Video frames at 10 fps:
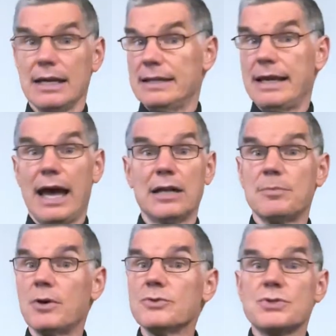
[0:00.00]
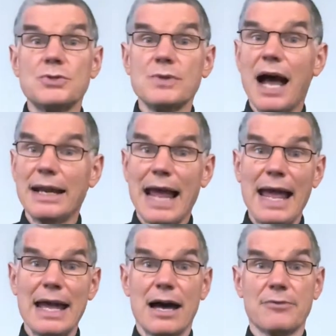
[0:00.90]
The animals do not
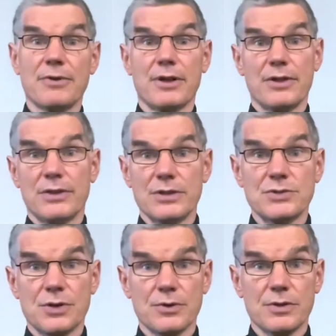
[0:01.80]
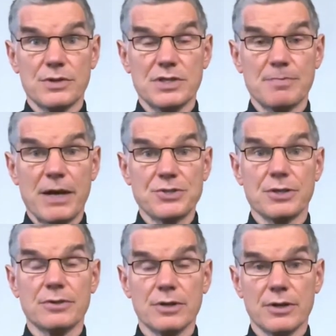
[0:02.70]
have this
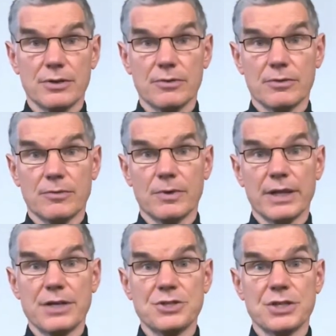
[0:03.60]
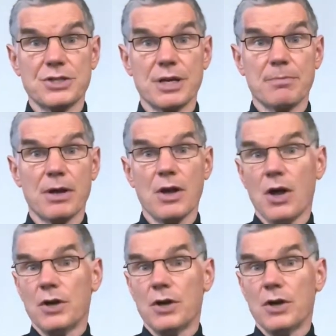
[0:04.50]
special relationship.